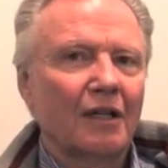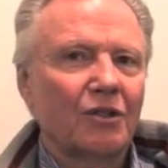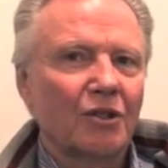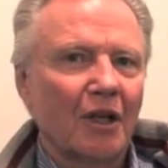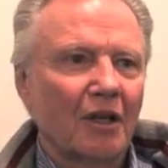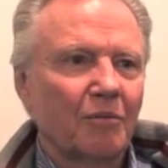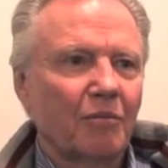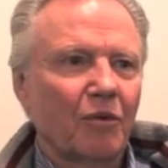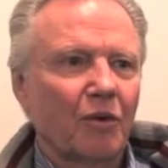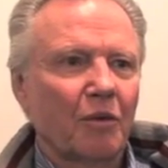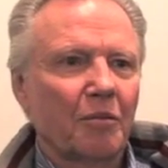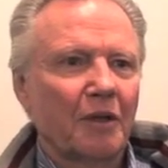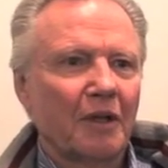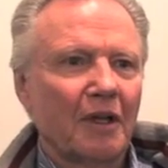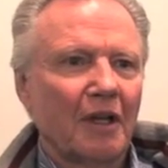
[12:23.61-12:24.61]
John
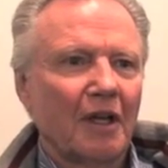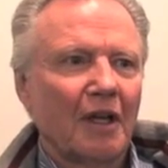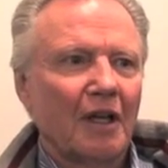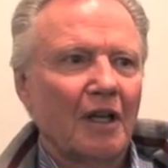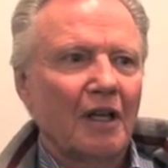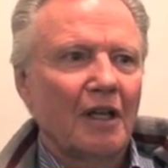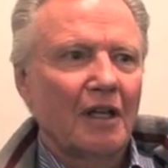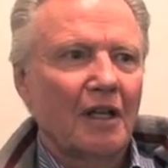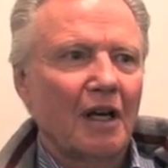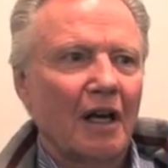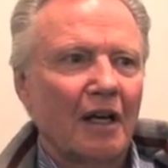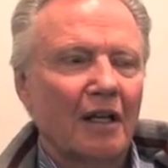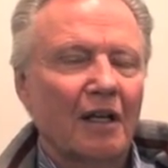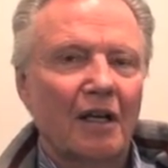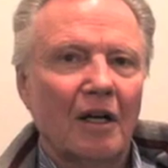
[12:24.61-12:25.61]
Borman, he
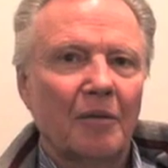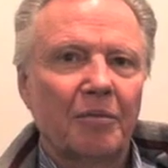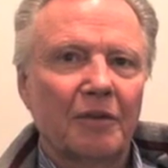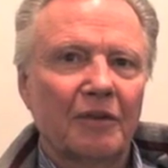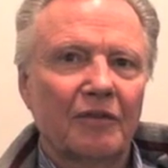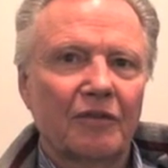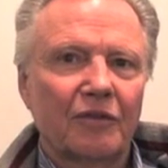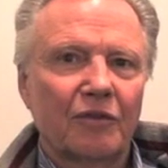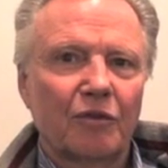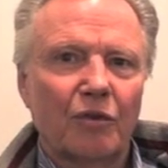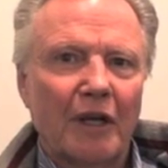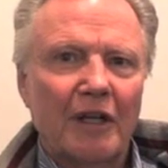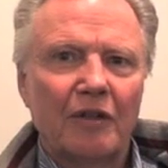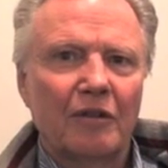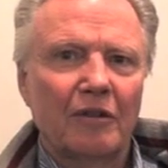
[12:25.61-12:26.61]
got a couple of
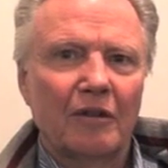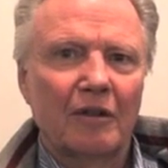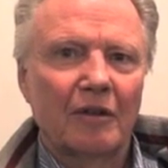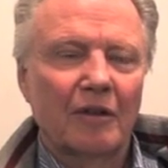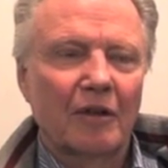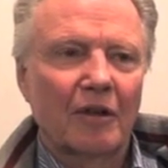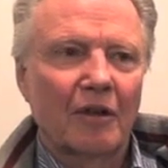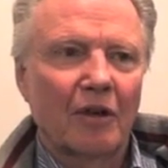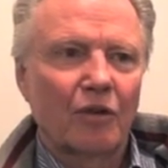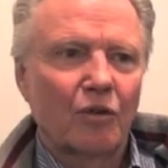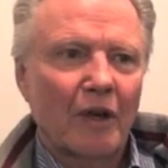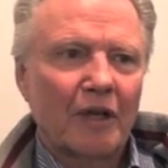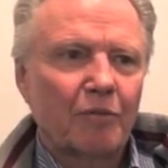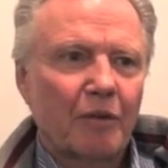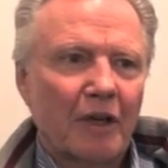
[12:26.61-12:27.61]
a
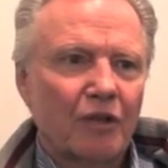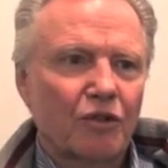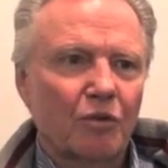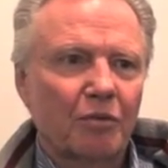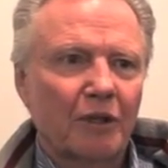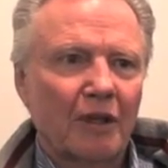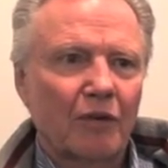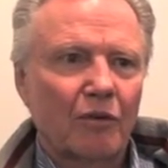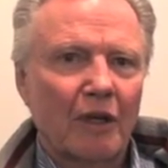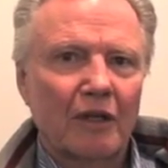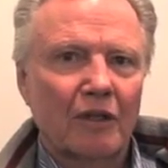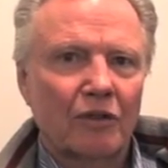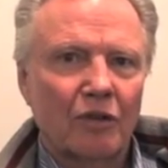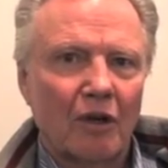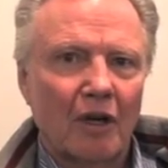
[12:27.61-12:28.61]
great banjo player, great
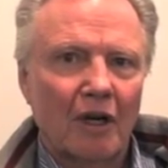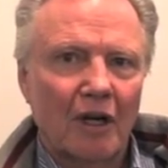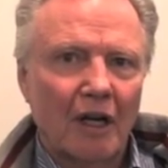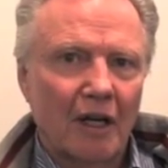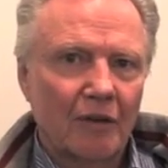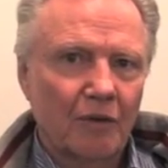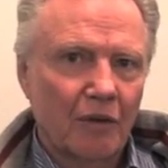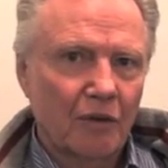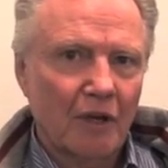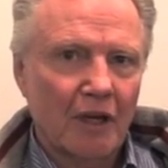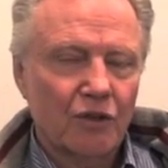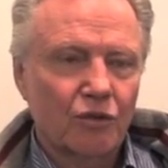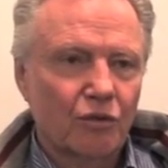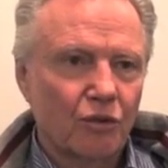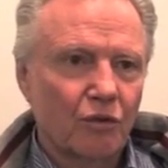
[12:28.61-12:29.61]
guitar
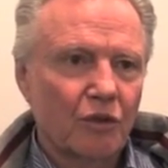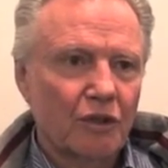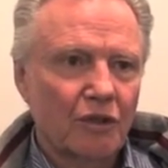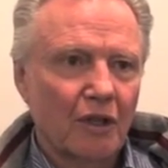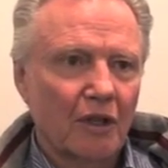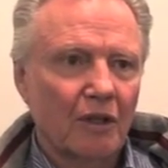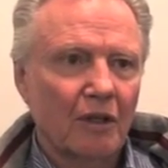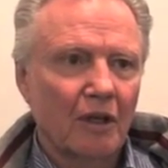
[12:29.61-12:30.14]
guys who knew each other,